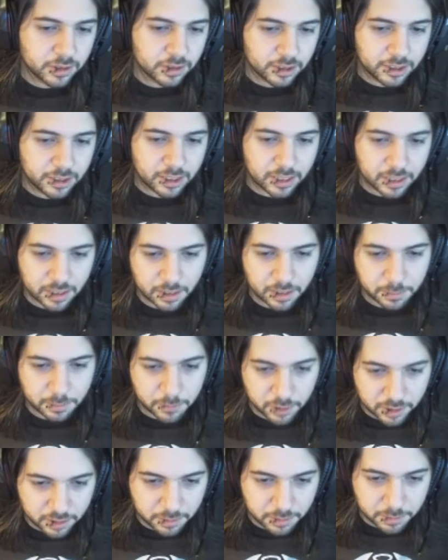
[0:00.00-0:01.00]
and I'm
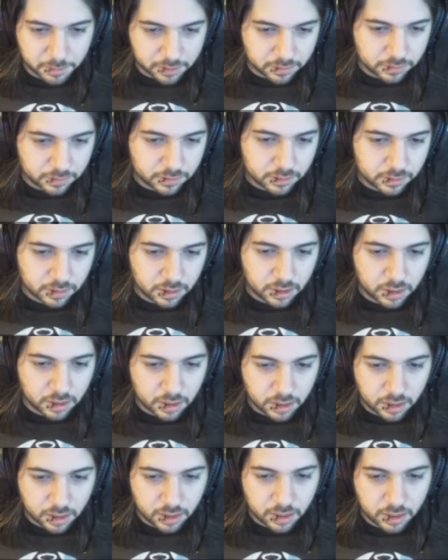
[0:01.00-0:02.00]
right in the middle.
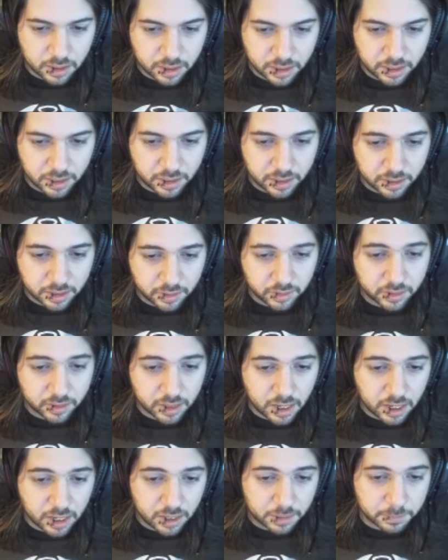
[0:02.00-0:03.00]
And
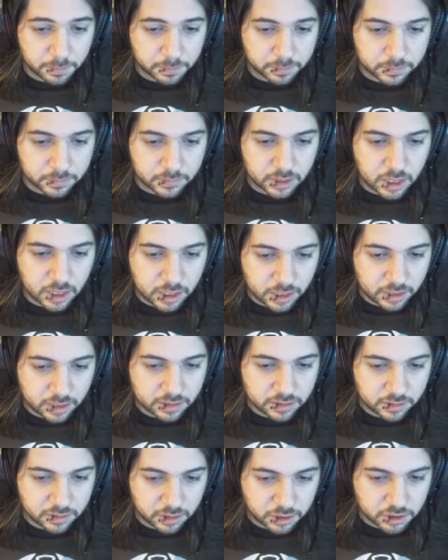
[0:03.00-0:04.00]
I'm not
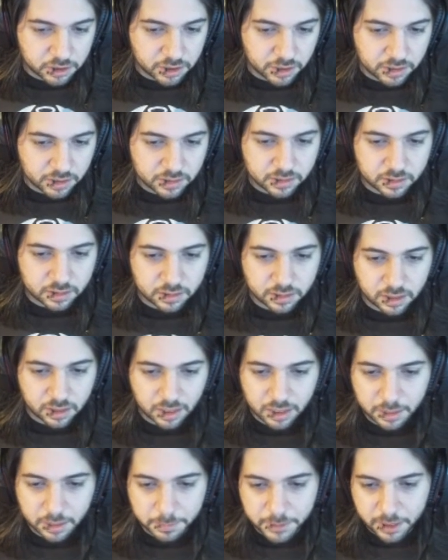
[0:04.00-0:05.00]
isolationist,
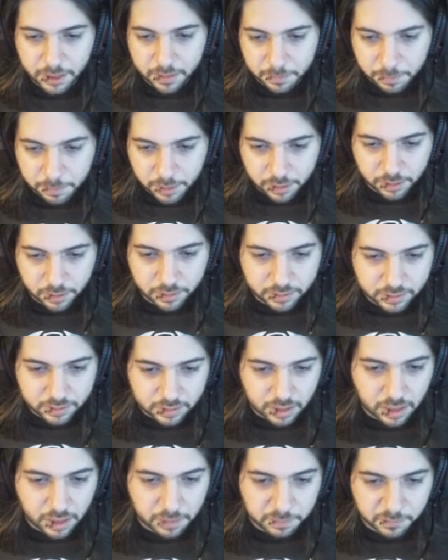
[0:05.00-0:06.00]
and I'm not imperialist.
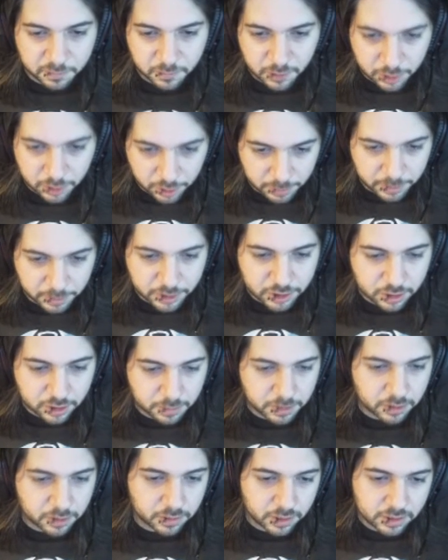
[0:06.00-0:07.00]
I'm very much in the
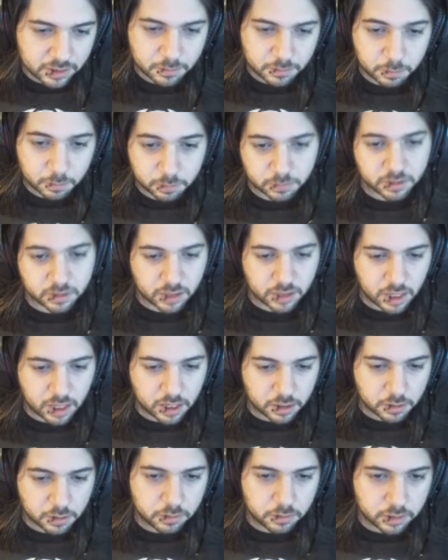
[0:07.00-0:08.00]
middle. That's
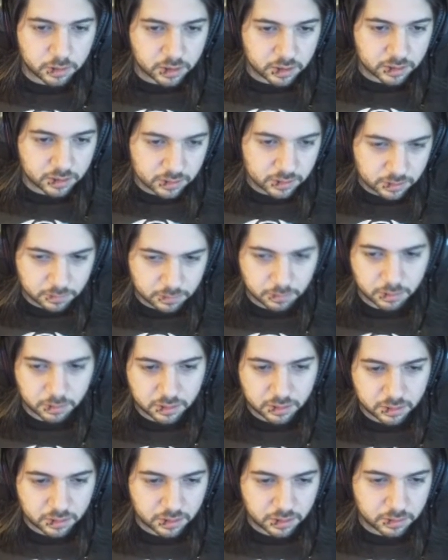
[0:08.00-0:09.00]
kind of cool that
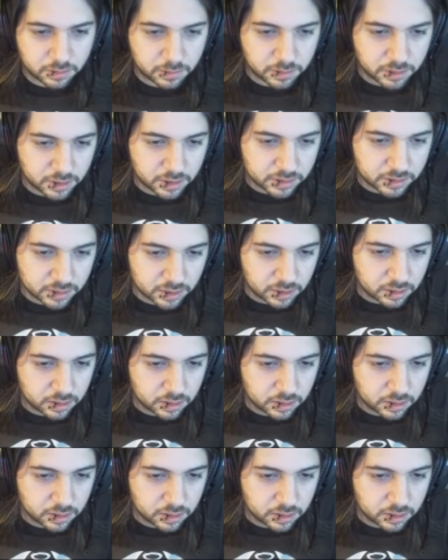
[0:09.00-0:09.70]
I realize that.